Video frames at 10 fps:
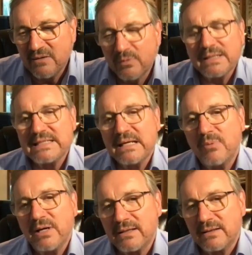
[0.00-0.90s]
We're going to take a
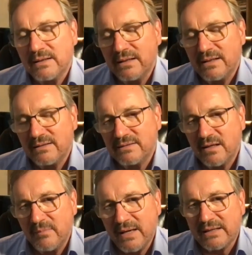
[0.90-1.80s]
break and
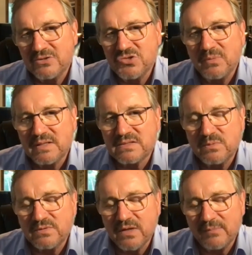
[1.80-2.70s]
come back in two minutes
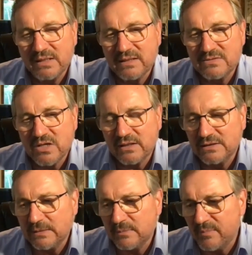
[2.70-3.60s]
with Dominic and talk a
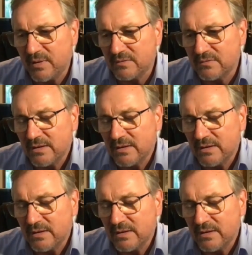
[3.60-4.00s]
little bit about